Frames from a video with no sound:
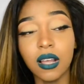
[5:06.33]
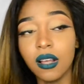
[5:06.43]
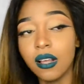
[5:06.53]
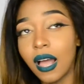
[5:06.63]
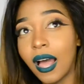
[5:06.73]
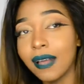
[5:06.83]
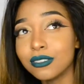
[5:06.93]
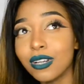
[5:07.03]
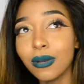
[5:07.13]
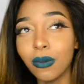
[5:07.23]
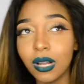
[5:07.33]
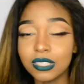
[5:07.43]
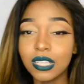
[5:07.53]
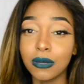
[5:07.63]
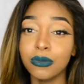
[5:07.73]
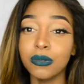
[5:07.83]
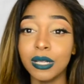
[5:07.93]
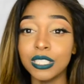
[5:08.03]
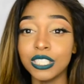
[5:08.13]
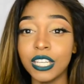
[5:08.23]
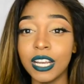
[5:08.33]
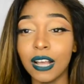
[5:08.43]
After I washed it, I will mention,